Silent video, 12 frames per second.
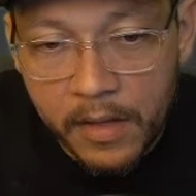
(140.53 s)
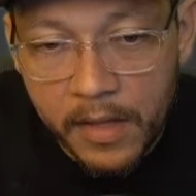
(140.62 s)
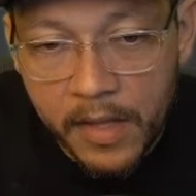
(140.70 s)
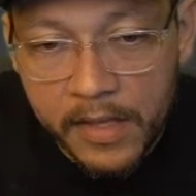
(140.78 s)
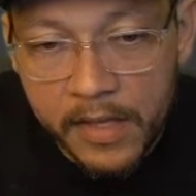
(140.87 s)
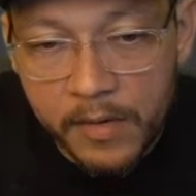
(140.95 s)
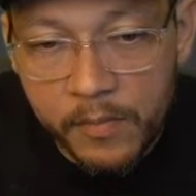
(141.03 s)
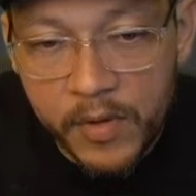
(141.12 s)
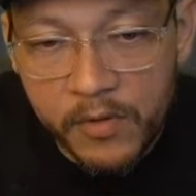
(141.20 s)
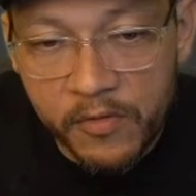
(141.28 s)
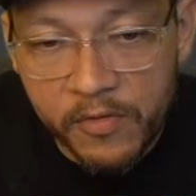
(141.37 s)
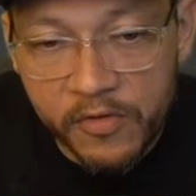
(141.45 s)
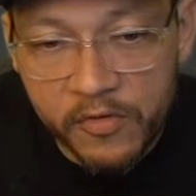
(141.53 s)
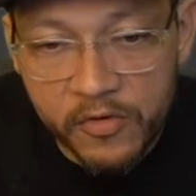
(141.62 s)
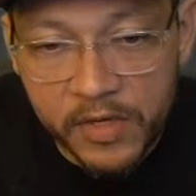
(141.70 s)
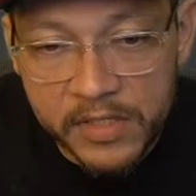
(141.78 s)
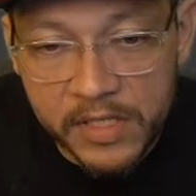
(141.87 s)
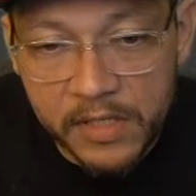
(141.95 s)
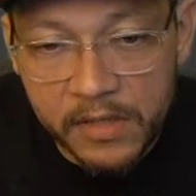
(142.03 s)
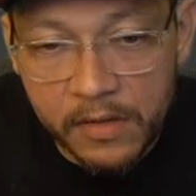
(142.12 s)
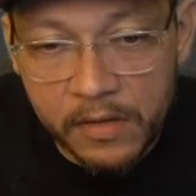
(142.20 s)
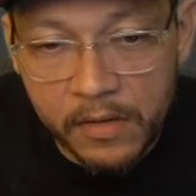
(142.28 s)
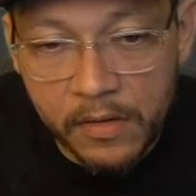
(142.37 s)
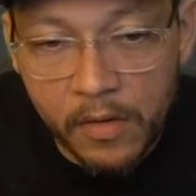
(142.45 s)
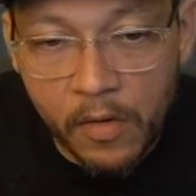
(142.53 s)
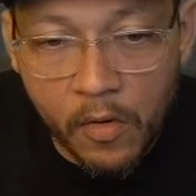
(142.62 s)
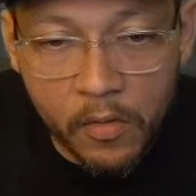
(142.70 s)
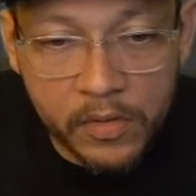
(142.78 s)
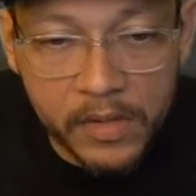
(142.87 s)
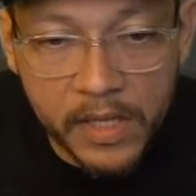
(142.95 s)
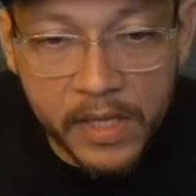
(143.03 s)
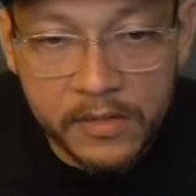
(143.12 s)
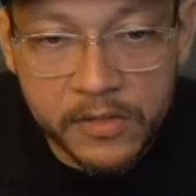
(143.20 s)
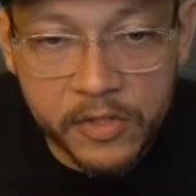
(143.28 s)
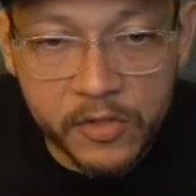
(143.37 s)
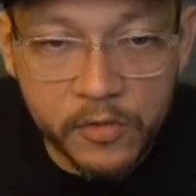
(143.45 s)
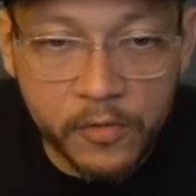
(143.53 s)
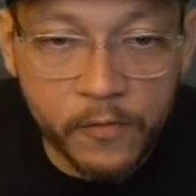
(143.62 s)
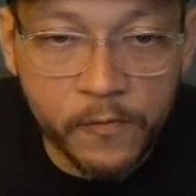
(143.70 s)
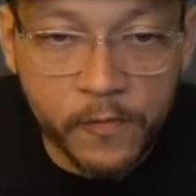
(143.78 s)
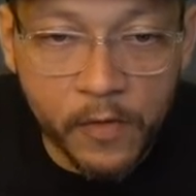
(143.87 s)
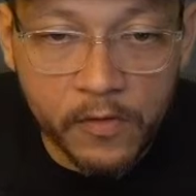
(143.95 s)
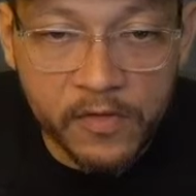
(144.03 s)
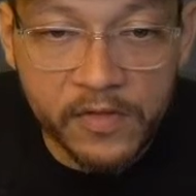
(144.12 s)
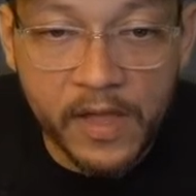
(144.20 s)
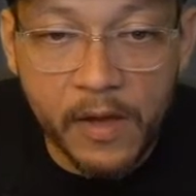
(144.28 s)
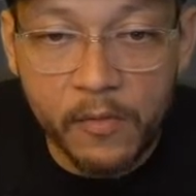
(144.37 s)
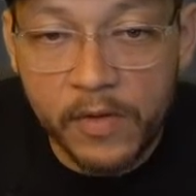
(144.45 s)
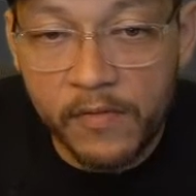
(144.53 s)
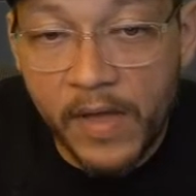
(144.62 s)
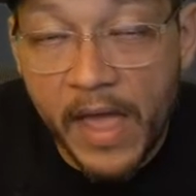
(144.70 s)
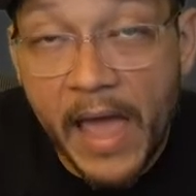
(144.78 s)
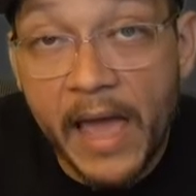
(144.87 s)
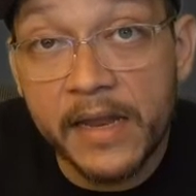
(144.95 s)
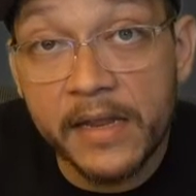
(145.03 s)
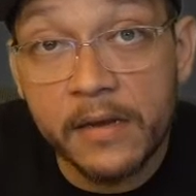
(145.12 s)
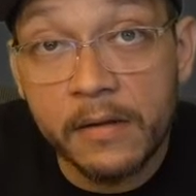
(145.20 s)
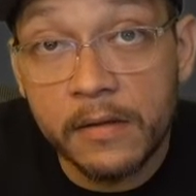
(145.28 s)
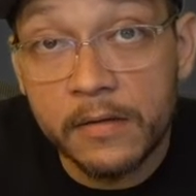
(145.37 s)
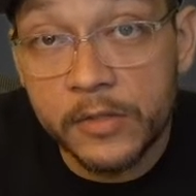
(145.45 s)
it can be restricted only to folks that we've added